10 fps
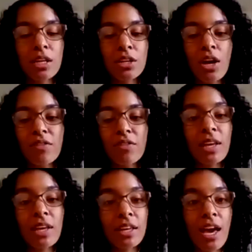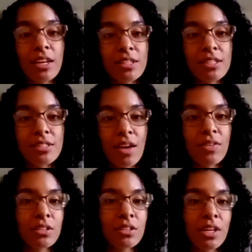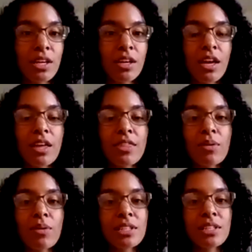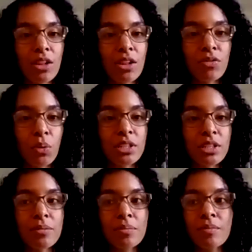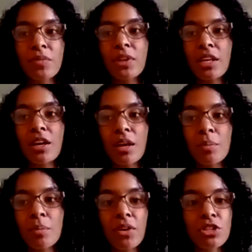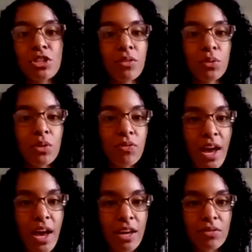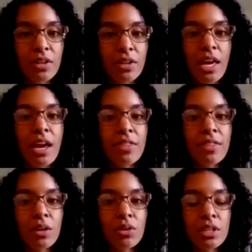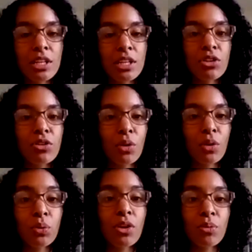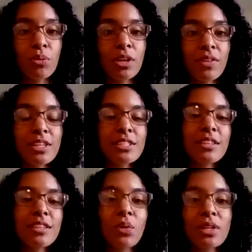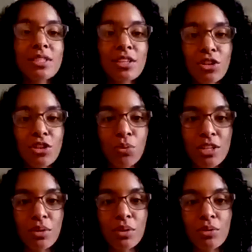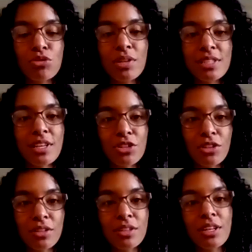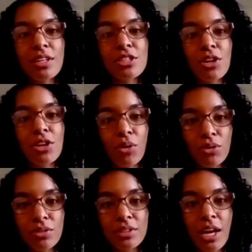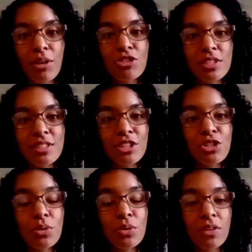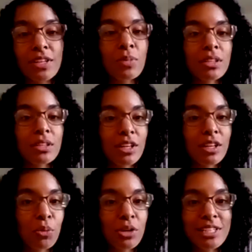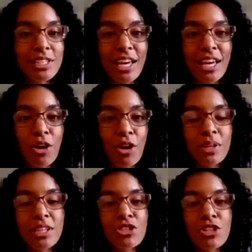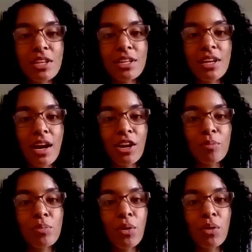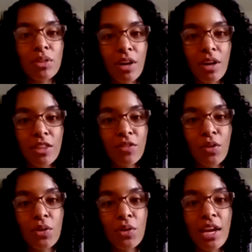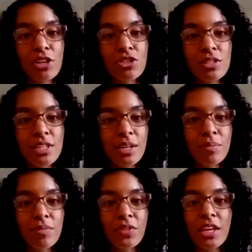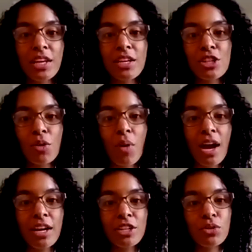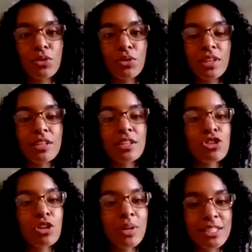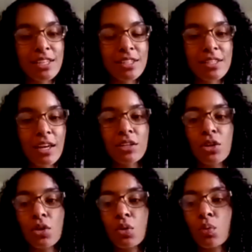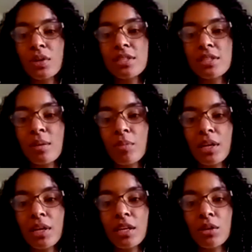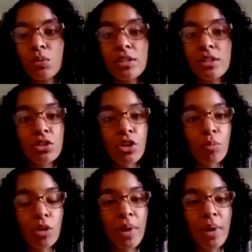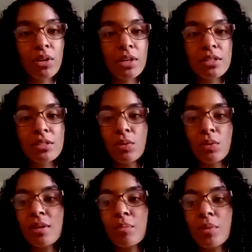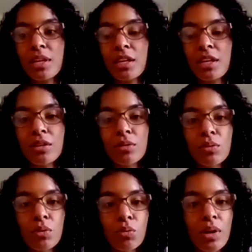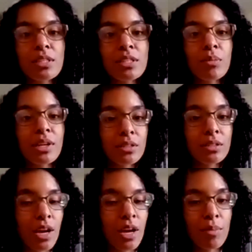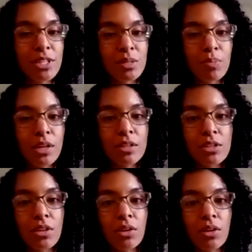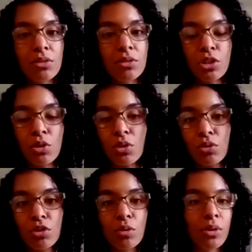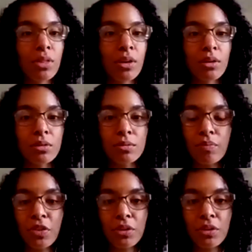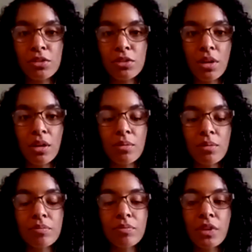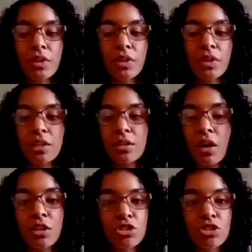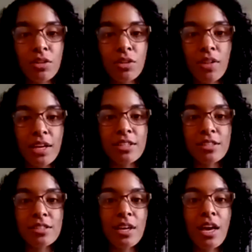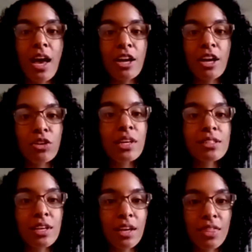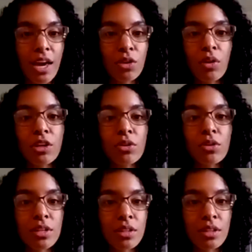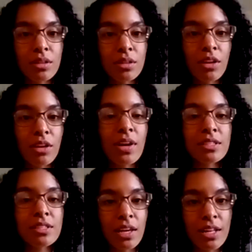in a convent like that is seven, and that was in California. Um, I've also lived with five, and then here there were three of us, and then one sister went to a retreat center. So now it's just the two of us, but it works out because she and I are both on the vocation team. So I do the initial pieces, like when somebody wants to know more about us, when somebody want somebody to come and speak to their youth group or their their um, theology classes, I do things like that, or I go to events like